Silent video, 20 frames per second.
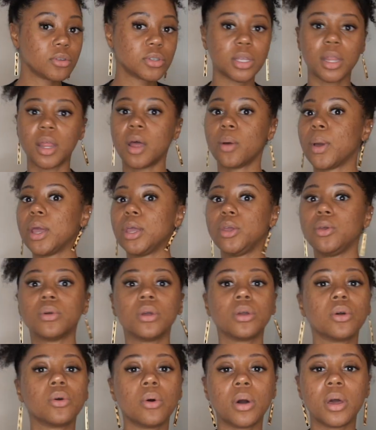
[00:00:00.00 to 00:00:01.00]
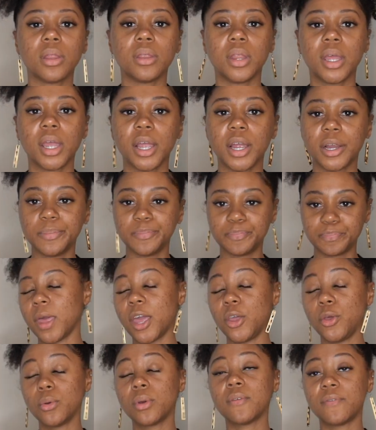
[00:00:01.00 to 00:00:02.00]
so that way you can go on there
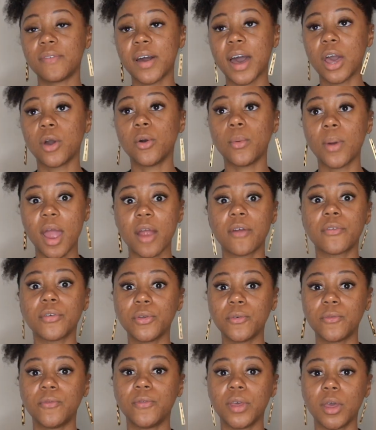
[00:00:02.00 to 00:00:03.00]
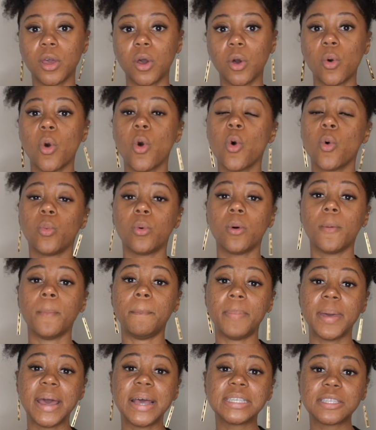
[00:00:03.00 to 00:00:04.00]
and you can find whoever you feel will
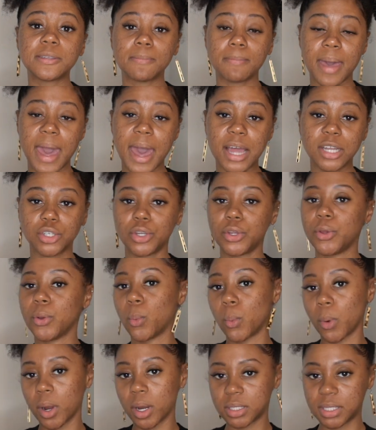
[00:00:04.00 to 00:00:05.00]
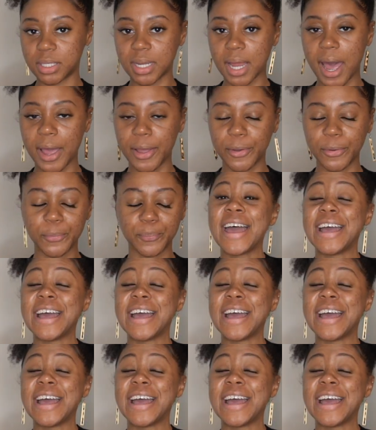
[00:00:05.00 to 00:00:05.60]
best match your work style.